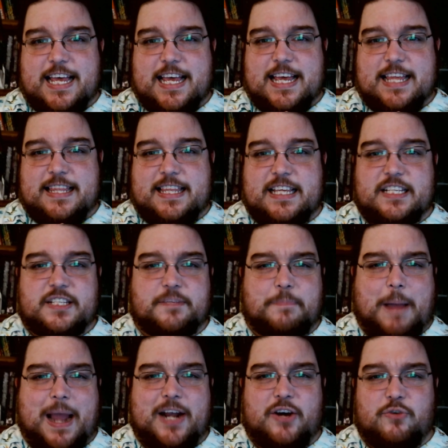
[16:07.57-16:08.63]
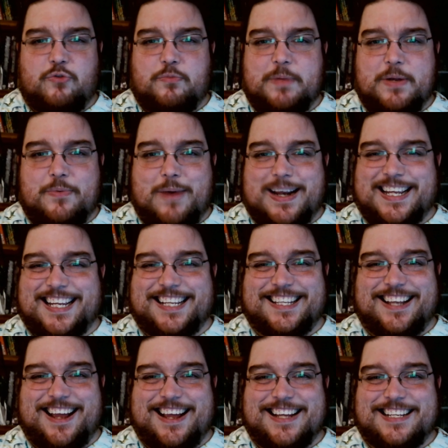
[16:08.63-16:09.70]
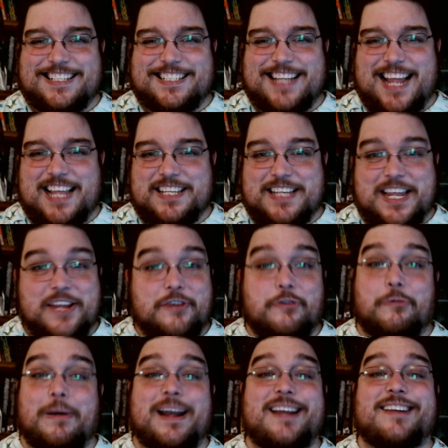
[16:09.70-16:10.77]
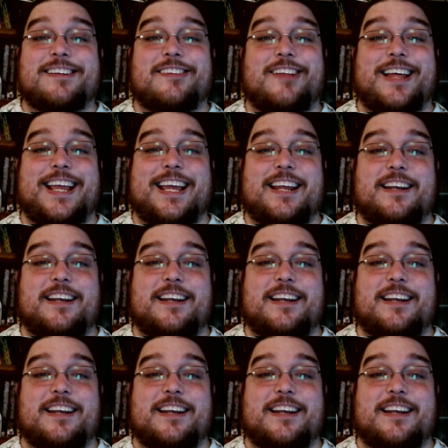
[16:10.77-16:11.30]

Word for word: The spider will be recognized as a great clan,